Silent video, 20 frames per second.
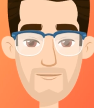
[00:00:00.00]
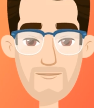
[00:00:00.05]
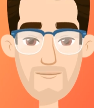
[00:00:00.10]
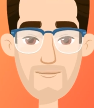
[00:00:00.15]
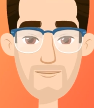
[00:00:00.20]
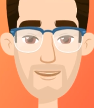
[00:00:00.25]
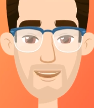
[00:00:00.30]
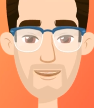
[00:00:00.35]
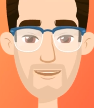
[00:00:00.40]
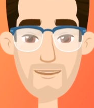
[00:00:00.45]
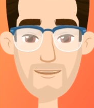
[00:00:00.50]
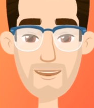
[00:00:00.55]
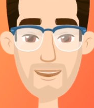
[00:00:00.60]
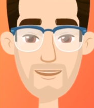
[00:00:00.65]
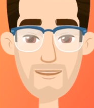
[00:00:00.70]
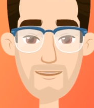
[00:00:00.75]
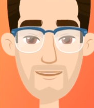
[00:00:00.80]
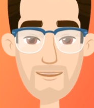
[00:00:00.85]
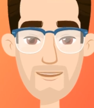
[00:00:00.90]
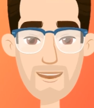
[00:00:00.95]

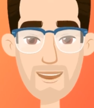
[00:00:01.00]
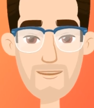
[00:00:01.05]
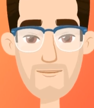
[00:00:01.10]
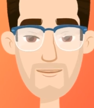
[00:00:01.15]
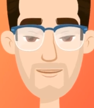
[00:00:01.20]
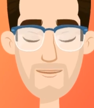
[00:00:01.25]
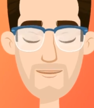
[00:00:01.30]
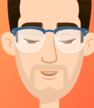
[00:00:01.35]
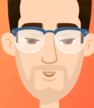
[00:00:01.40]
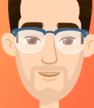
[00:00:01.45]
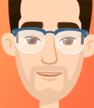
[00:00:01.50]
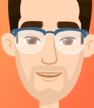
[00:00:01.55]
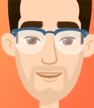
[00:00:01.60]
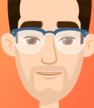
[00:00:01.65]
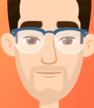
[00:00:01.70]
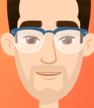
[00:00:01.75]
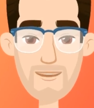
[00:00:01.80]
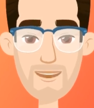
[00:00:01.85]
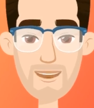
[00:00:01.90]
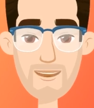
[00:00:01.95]
Thiazides inhibit
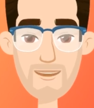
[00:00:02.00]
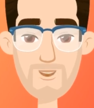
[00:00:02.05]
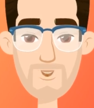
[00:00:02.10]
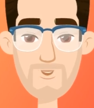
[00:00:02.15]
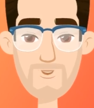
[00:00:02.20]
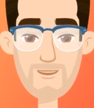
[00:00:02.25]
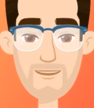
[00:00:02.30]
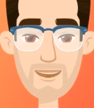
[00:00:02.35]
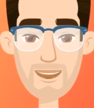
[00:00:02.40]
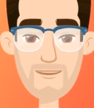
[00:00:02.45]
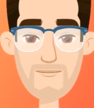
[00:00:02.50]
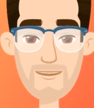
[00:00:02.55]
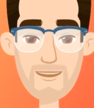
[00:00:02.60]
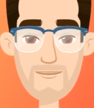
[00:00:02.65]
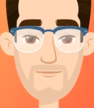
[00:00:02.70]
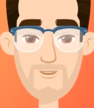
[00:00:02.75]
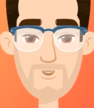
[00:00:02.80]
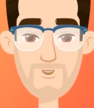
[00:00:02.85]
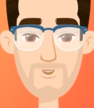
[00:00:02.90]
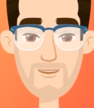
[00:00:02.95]
sodium and chloride
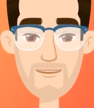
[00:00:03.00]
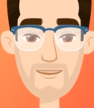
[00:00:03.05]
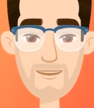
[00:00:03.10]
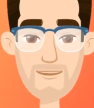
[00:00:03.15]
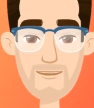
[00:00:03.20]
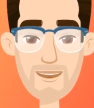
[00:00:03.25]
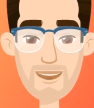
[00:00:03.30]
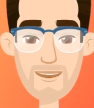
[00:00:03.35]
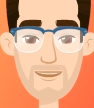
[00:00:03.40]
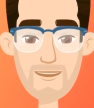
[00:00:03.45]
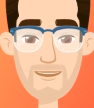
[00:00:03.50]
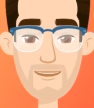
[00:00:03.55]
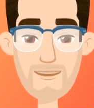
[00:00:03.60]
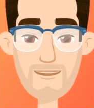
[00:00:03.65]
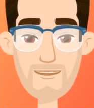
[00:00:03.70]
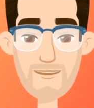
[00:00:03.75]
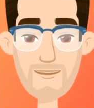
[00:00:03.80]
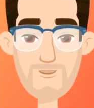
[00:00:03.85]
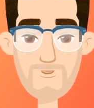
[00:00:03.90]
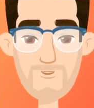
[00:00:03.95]
reabsorption at the
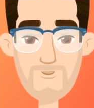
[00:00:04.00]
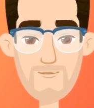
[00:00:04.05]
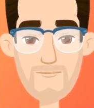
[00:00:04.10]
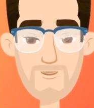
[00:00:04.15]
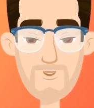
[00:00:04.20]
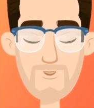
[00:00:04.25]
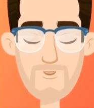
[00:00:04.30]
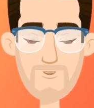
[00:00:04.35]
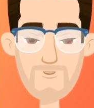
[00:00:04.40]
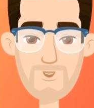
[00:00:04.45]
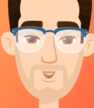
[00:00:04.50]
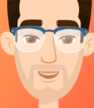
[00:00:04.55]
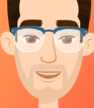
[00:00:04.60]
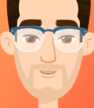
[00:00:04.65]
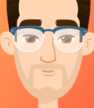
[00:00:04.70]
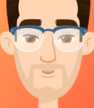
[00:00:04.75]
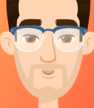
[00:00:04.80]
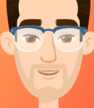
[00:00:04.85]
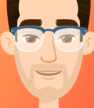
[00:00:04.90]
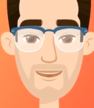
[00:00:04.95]
distal tubule while
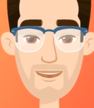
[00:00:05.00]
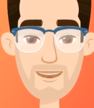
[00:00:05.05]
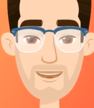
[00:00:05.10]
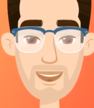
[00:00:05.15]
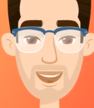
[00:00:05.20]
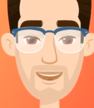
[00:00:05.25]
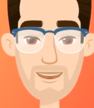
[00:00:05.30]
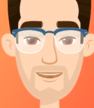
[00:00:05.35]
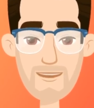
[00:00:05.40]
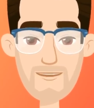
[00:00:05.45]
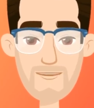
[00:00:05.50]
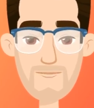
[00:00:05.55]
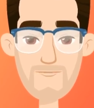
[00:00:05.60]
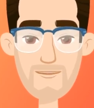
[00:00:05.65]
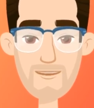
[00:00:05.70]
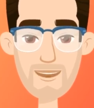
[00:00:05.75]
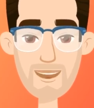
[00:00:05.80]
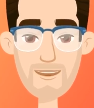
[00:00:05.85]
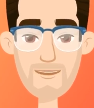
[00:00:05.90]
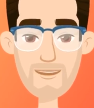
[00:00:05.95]
boosting calcium
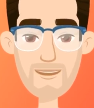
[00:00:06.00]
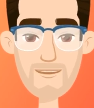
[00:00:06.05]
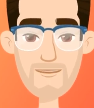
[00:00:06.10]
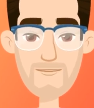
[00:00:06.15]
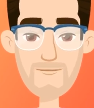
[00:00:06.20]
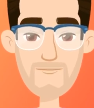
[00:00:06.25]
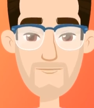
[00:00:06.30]
retention.